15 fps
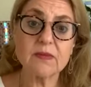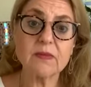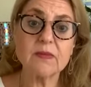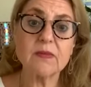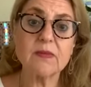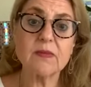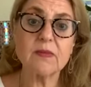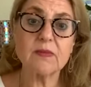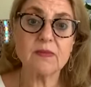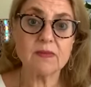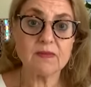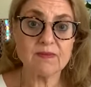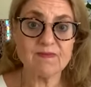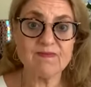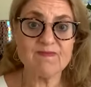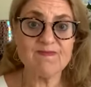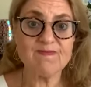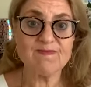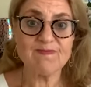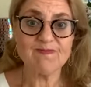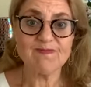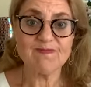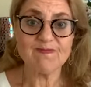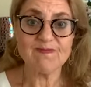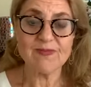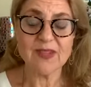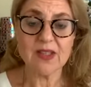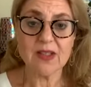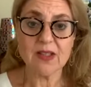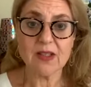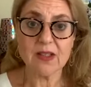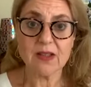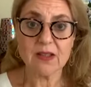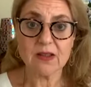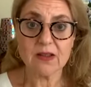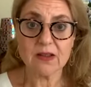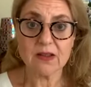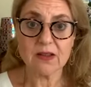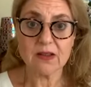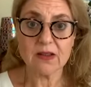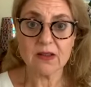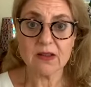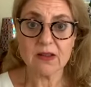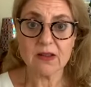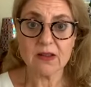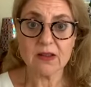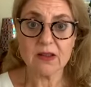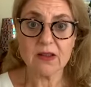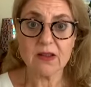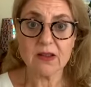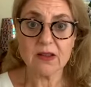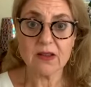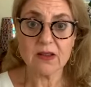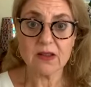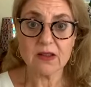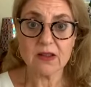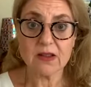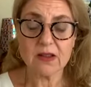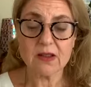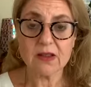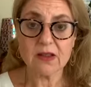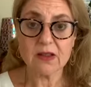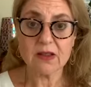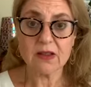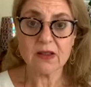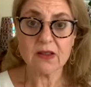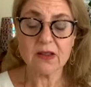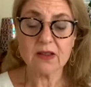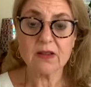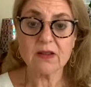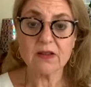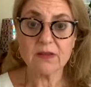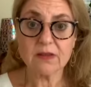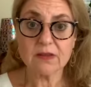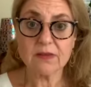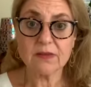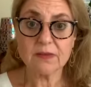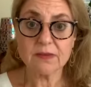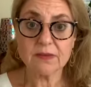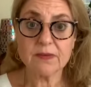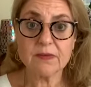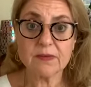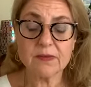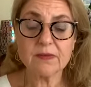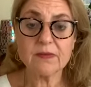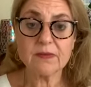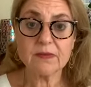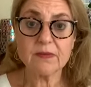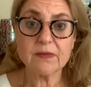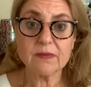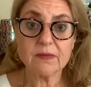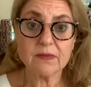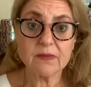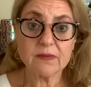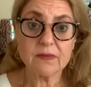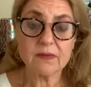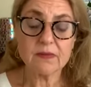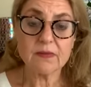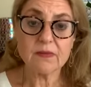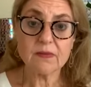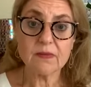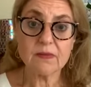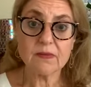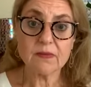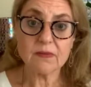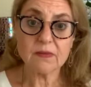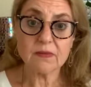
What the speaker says: No words are spoken by the person on screen.